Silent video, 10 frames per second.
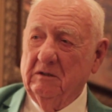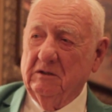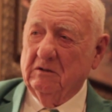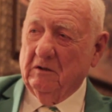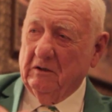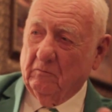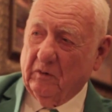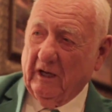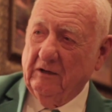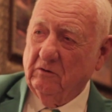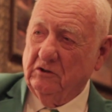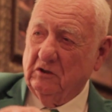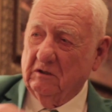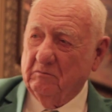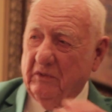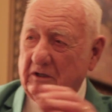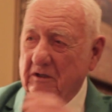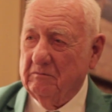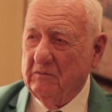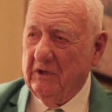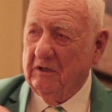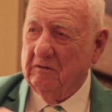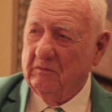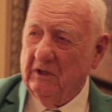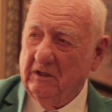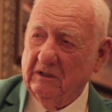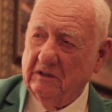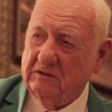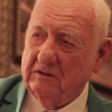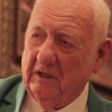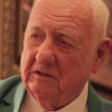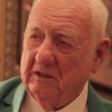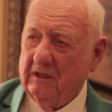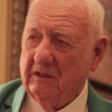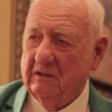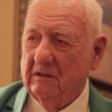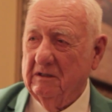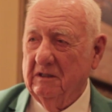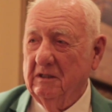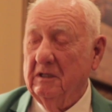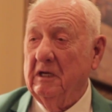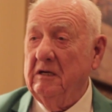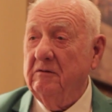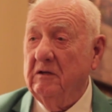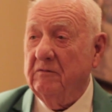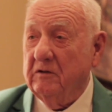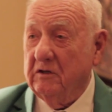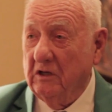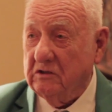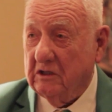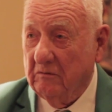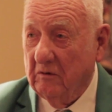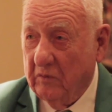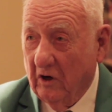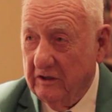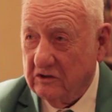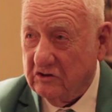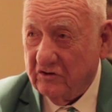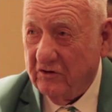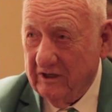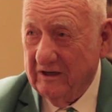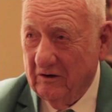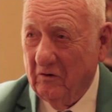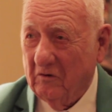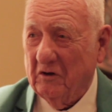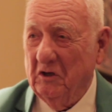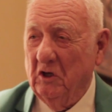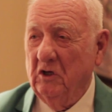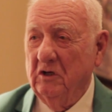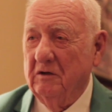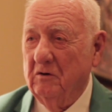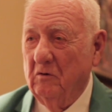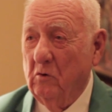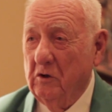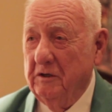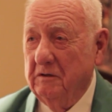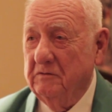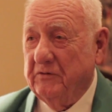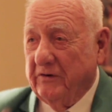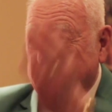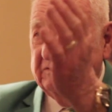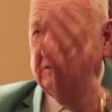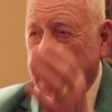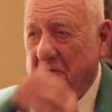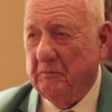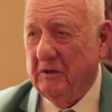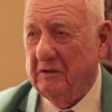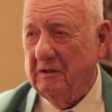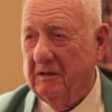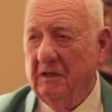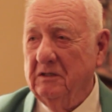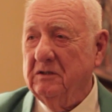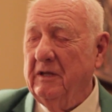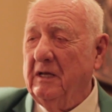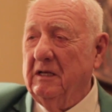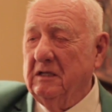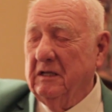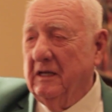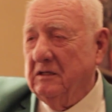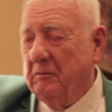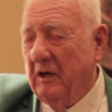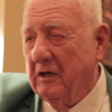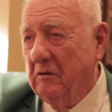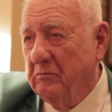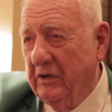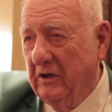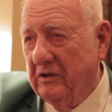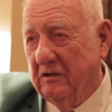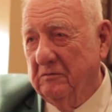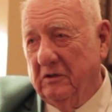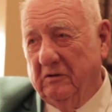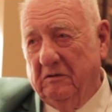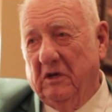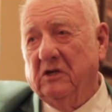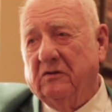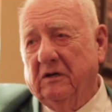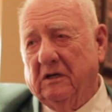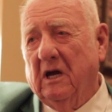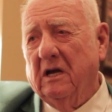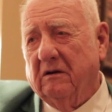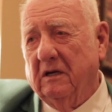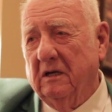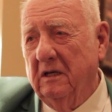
You know, plywood, you can bend it and bend it and bend it and it stays together. Even if it does come apart, it's stringy whole. Wood just splits. So that's about a comparison between masonry and concrete.